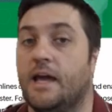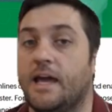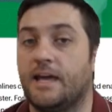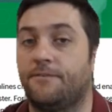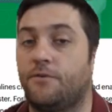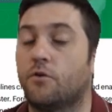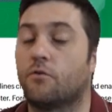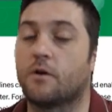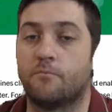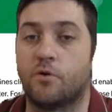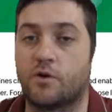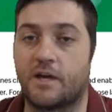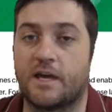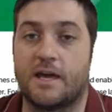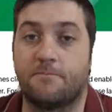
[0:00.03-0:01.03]
If you're a
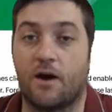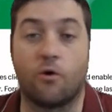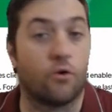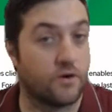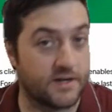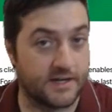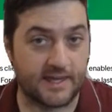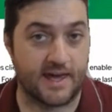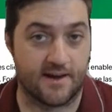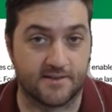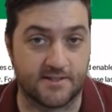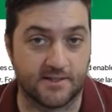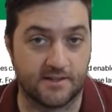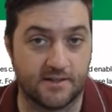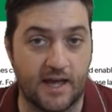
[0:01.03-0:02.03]
bookkeeper or an
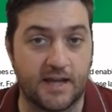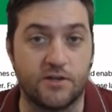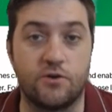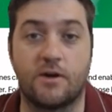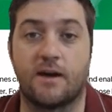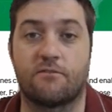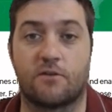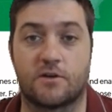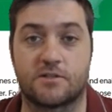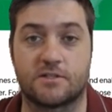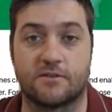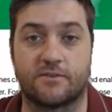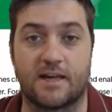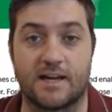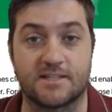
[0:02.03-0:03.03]
accountant and you have lots
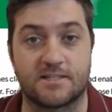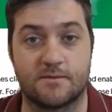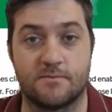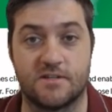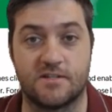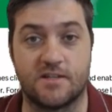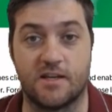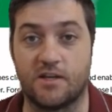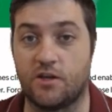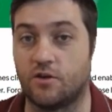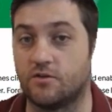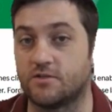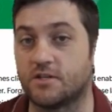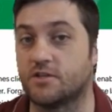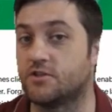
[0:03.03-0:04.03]
of customers that
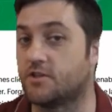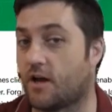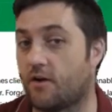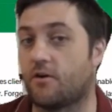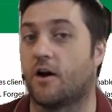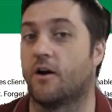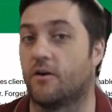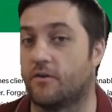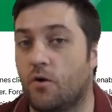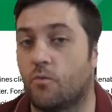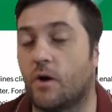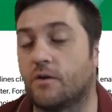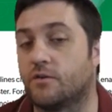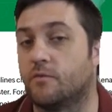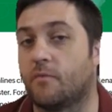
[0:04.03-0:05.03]
use Zoho,
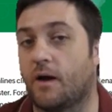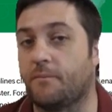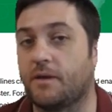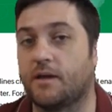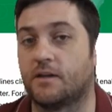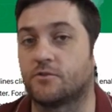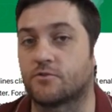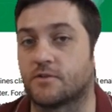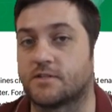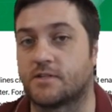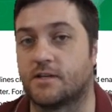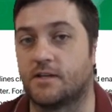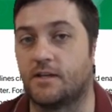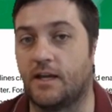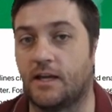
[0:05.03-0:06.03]
well, you might be
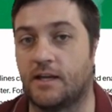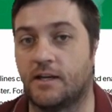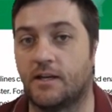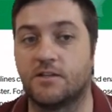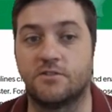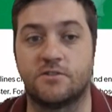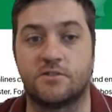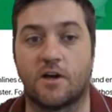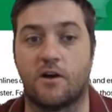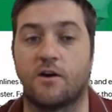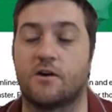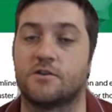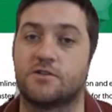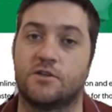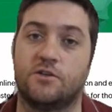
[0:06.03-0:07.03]
interested in
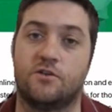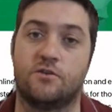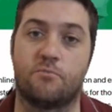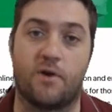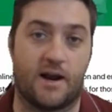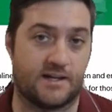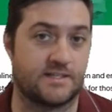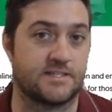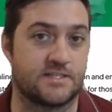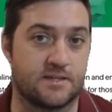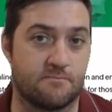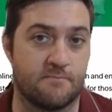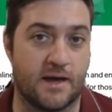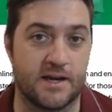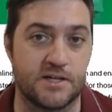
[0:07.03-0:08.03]
Zoho's new practice
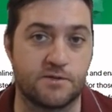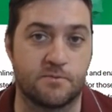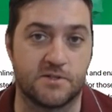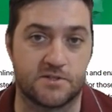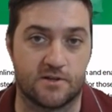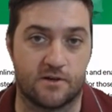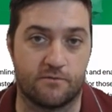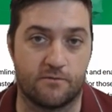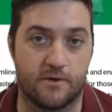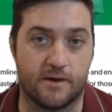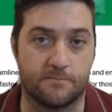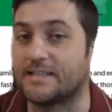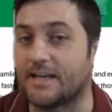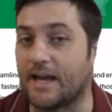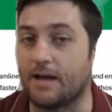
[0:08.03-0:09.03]
management software.
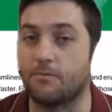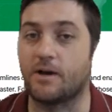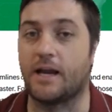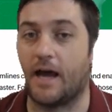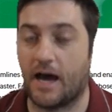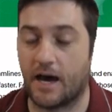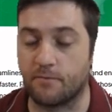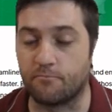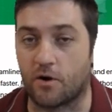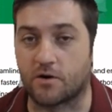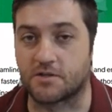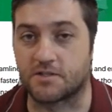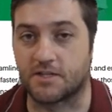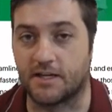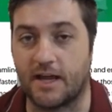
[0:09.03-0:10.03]
Today, we're going to
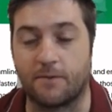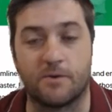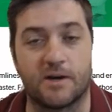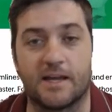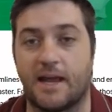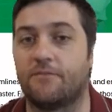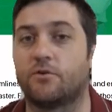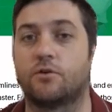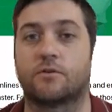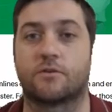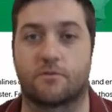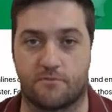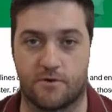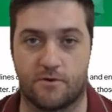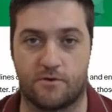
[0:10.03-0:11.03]
unbox it and we're going to have a look
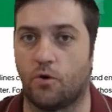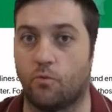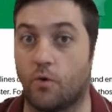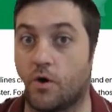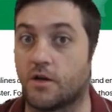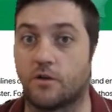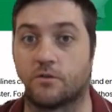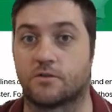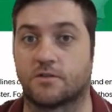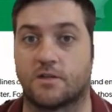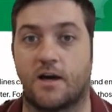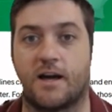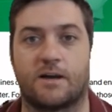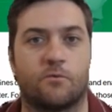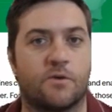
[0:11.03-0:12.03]
through what it looks
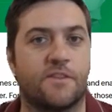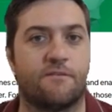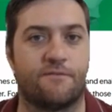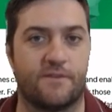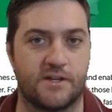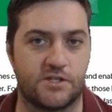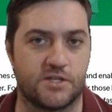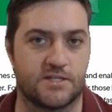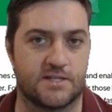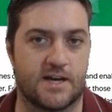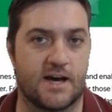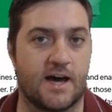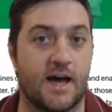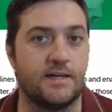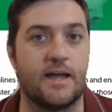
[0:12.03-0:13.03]
like, what the features
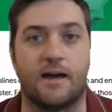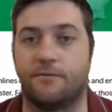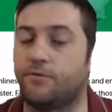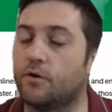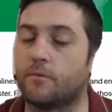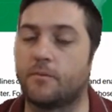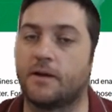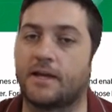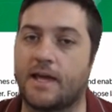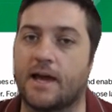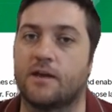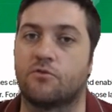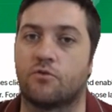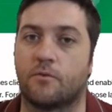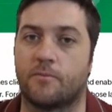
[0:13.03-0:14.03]
are. Now, if you're an
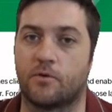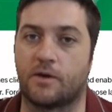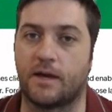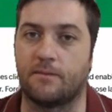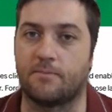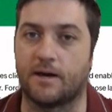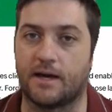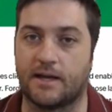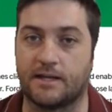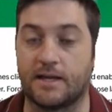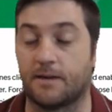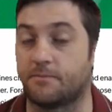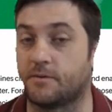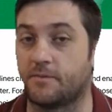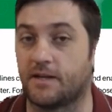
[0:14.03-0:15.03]
accountant or a bookkeeper and you
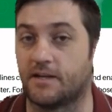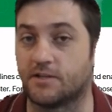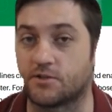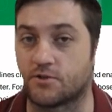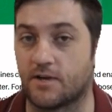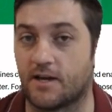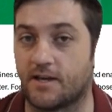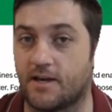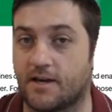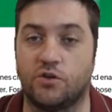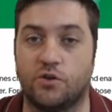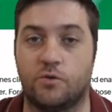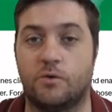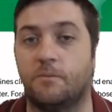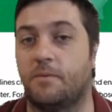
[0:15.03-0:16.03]
happen to be in Australia,
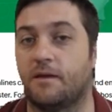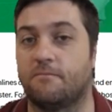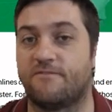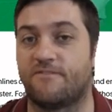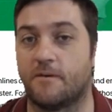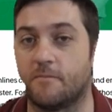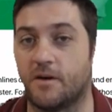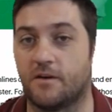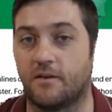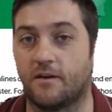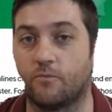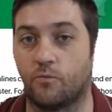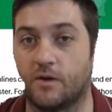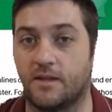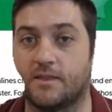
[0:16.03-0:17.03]
you would be familiar
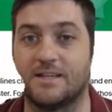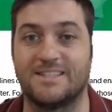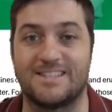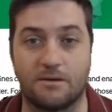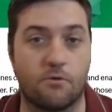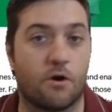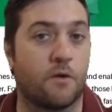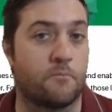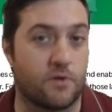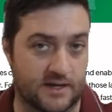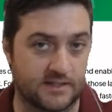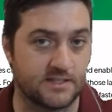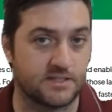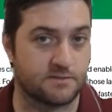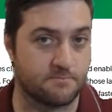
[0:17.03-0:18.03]
with Xero
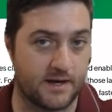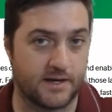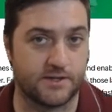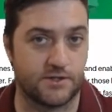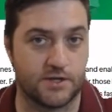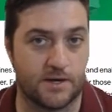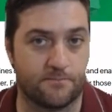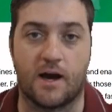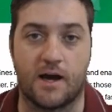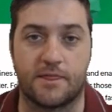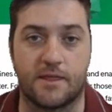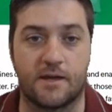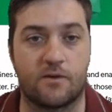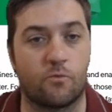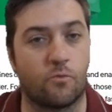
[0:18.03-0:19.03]
Practice Manager. I
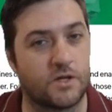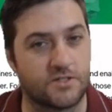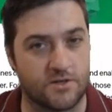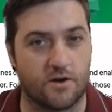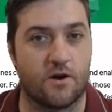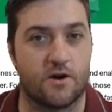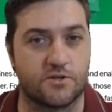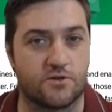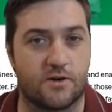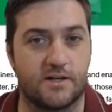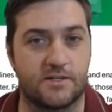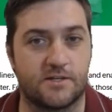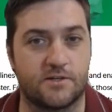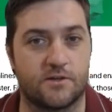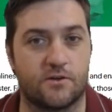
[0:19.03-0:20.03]
think what Zoho's trying
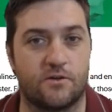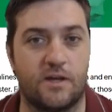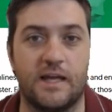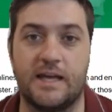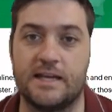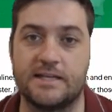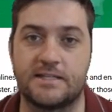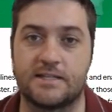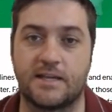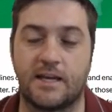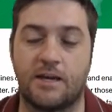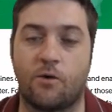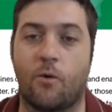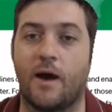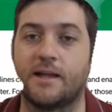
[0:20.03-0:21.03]
to do is
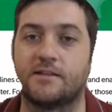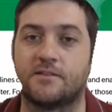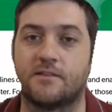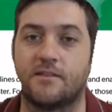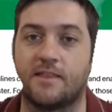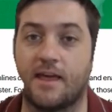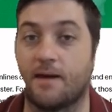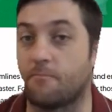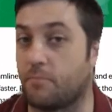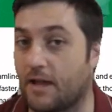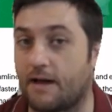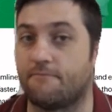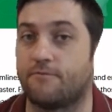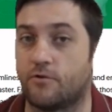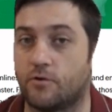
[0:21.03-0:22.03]
equate their
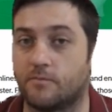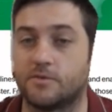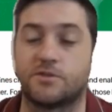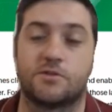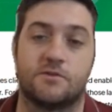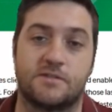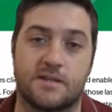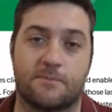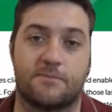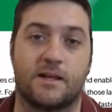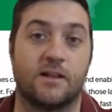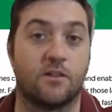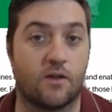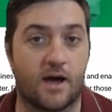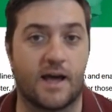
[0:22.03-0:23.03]
platform to
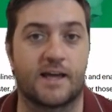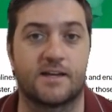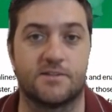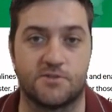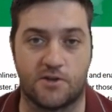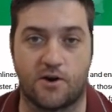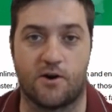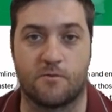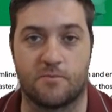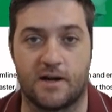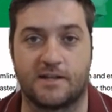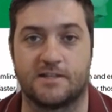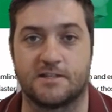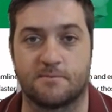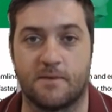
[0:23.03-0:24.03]
something like Zoho
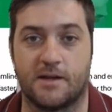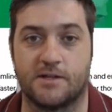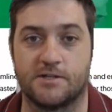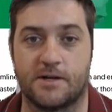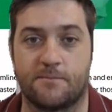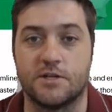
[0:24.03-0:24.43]
Practice Manager.